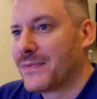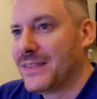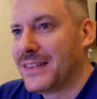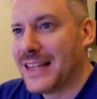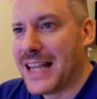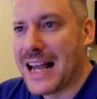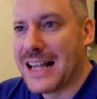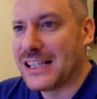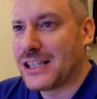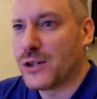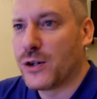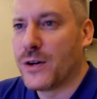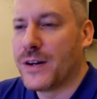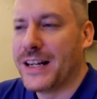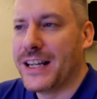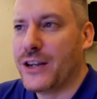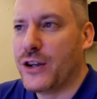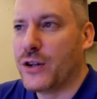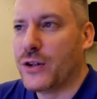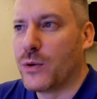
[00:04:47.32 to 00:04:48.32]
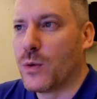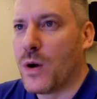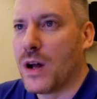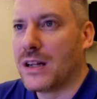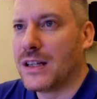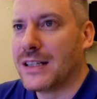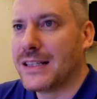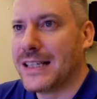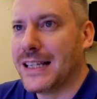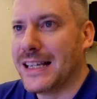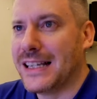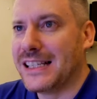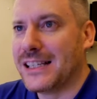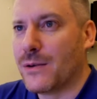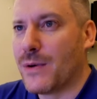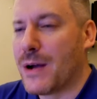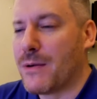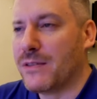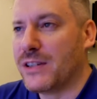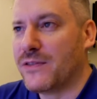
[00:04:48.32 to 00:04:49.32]
That's already good quality,
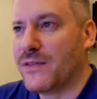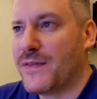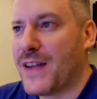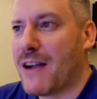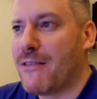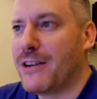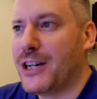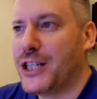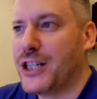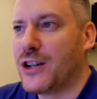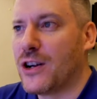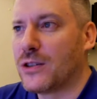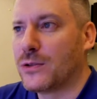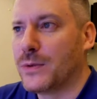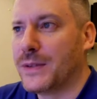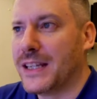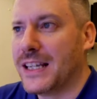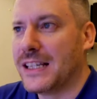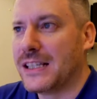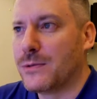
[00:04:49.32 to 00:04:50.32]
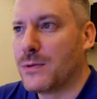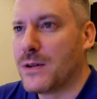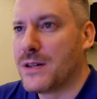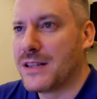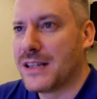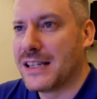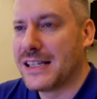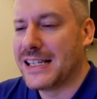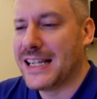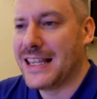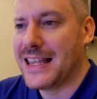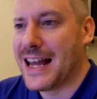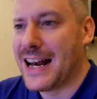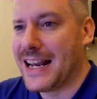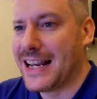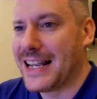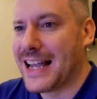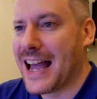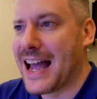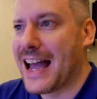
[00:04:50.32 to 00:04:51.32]
so I was very shocked with this one to see that
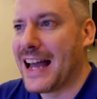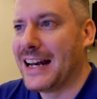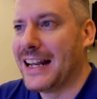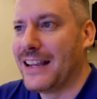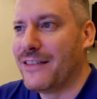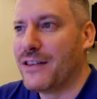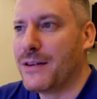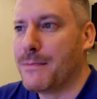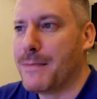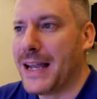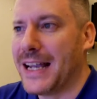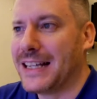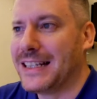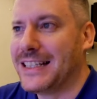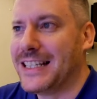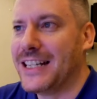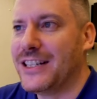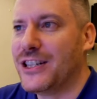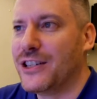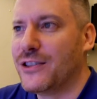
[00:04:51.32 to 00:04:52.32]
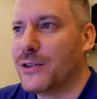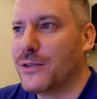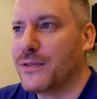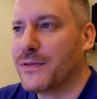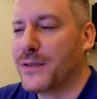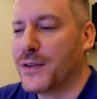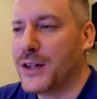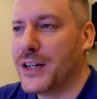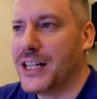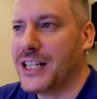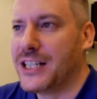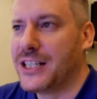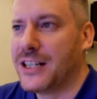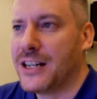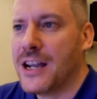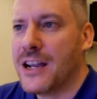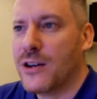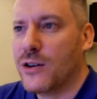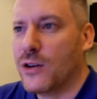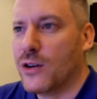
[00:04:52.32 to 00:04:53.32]
it can even make digital footage
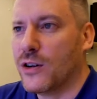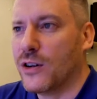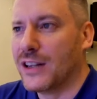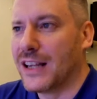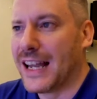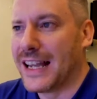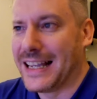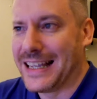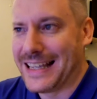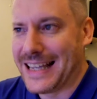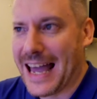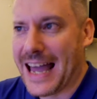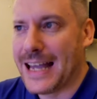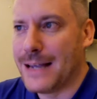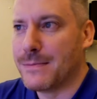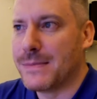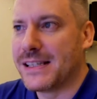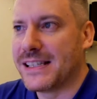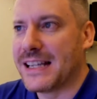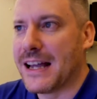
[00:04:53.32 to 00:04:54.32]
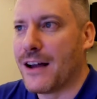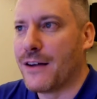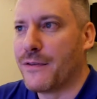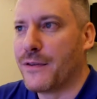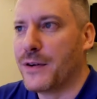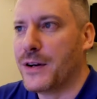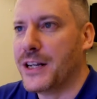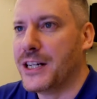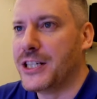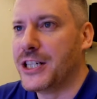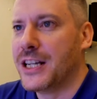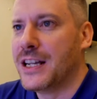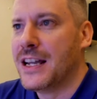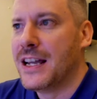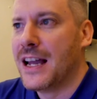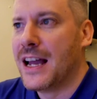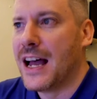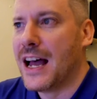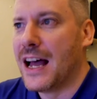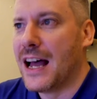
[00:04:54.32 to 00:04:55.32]
or like game style footage
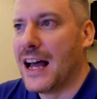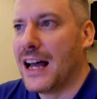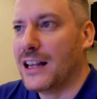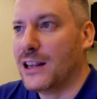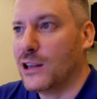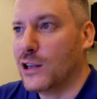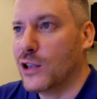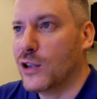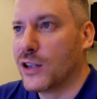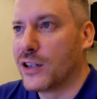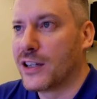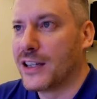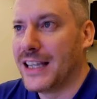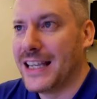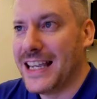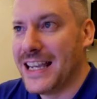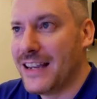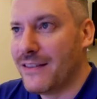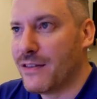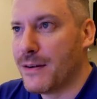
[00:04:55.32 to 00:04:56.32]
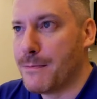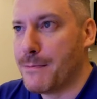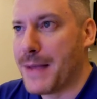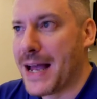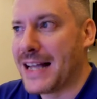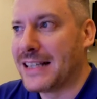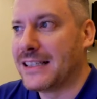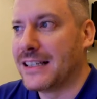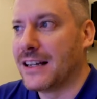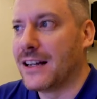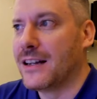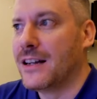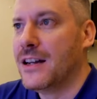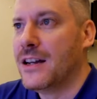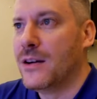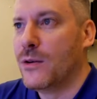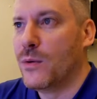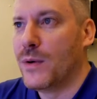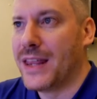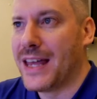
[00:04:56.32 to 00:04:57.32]
uh, look even better
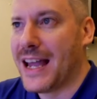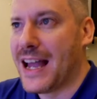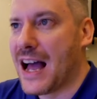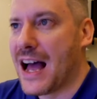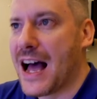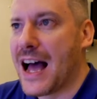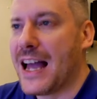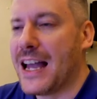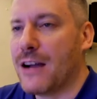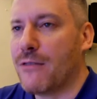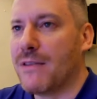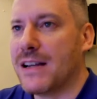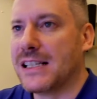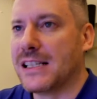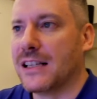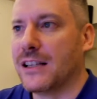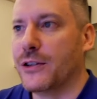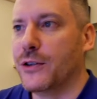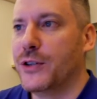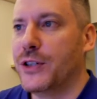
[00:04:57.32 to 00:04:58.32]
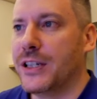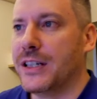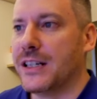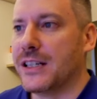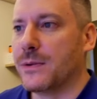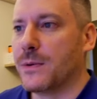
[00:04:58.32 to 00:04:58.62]
with a higher resolution as